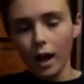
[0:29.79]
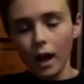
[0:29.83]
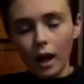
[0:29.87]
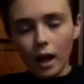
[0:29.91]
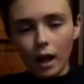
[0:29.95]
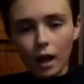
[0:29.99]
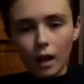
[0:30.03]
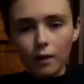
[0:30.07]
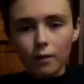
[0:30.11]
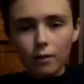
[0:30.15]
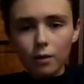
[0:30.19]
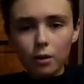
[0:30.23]

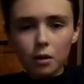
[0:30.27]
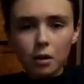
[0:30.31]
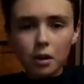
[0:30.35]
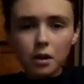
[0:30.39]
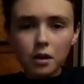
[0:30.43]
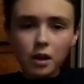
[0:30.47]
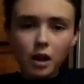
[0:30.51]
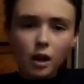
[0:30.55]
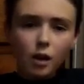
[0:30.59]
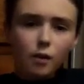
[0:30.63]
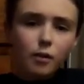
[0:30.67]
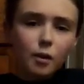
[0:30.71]
And if you can
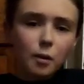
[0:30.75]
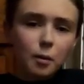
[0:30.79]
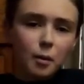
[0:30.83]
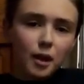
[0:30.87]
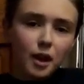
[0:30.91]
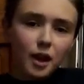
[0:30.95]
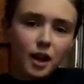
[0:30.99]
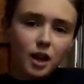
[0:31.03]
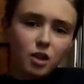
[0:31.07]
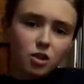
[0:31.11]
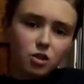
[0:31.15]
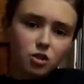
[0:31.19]
tell from
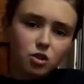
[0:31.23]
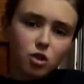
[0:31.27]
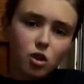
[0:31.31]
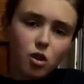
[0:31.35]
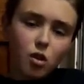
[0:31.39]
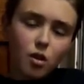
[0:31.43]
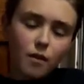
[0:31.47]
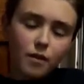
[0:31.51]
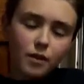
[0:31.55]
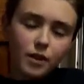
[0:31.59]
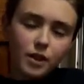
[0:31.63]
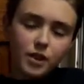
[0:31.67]
the
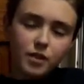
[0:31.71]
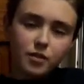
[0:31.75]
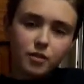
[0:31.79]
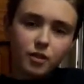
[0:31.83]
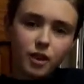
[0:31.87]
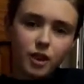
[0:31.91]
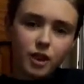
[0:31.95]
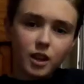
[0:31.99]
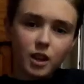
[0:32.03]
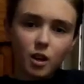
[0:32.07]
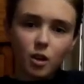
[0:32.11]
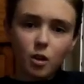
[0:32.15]
intro of this
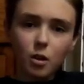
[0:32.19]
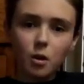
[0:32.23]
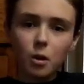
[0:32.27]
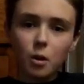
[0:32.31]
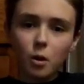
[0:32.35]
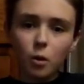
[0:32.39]
video,